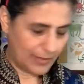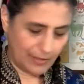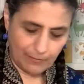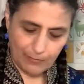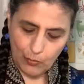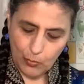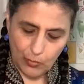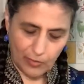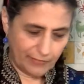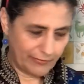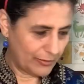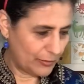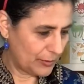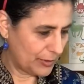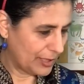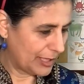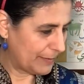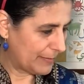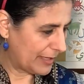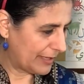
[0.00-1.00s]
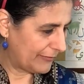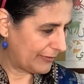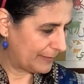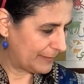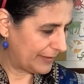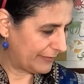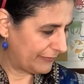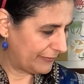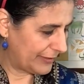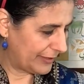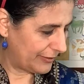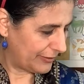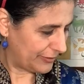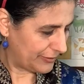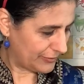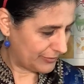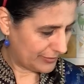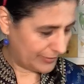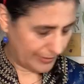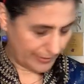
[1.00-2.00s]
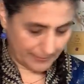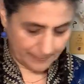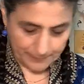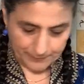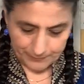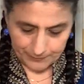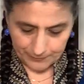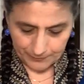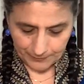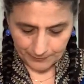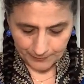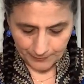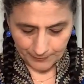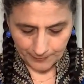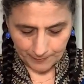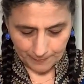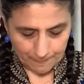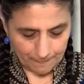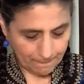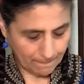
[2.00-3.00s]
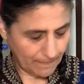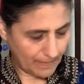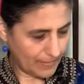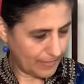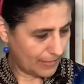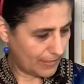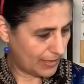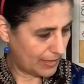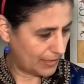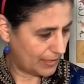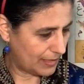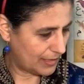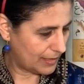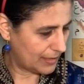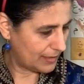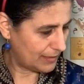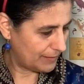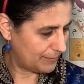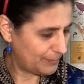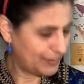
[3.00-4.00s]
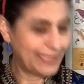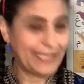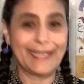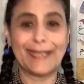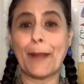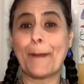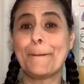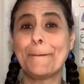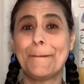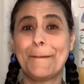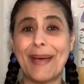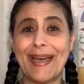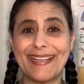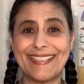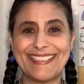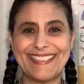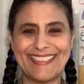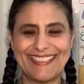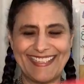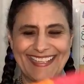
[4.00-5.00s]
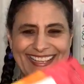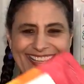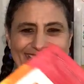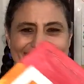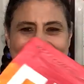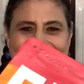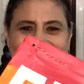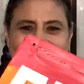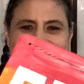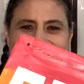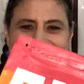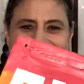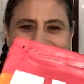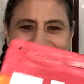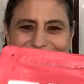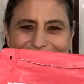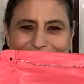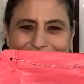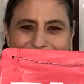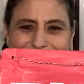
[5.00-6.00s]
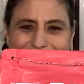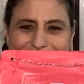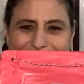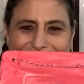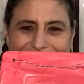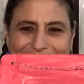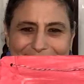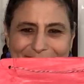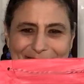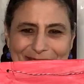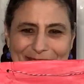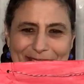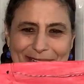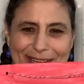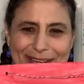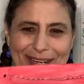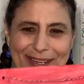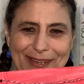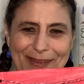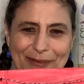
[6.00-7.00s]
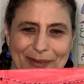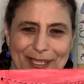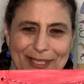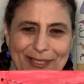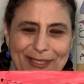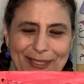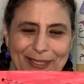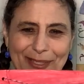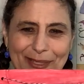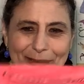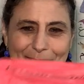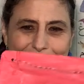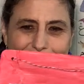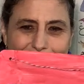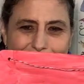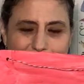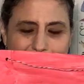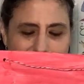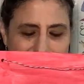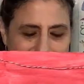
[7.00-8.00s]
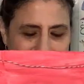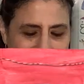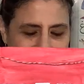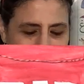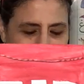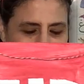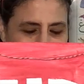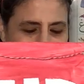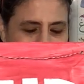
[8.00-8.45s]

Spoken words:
More of it will come off on my fingers than the plate. But this is one where we took the blue paint.